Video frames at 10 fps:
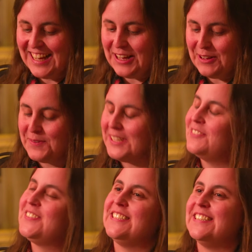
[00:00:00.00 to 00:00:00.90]
Um, and
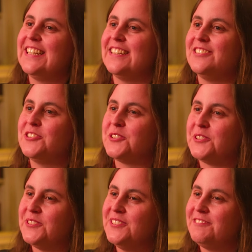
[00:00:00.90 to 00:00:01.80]
obviously uh, Doctor
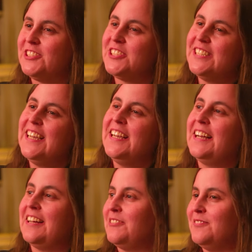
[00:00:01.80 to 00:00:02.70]
Who, which
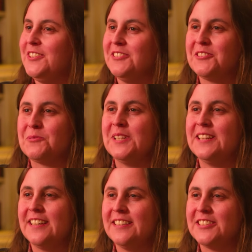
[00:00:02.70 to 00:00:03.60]
um, you got to be
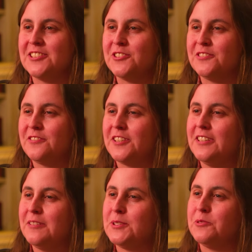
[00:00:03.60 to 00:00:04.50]
in that in such a fun
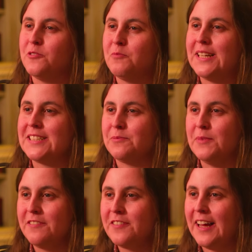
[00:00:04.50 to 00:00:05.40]
episode with Matt
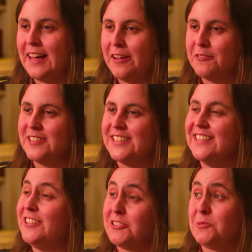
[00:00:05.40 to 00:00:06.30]
Smith. I wonder,
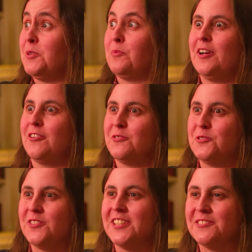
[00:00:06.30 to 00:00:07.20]
you got to be a pirate of
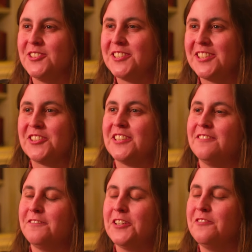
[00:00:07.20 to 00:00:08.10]
all things, which is mm. such
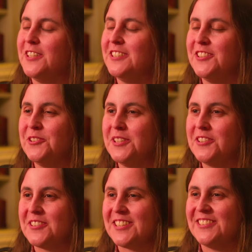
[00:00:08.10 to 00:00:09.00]
a fun thing to do in
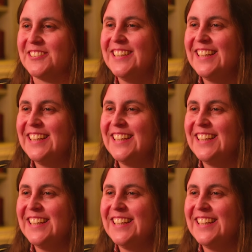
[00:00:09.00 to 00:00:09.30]
Doctor Who.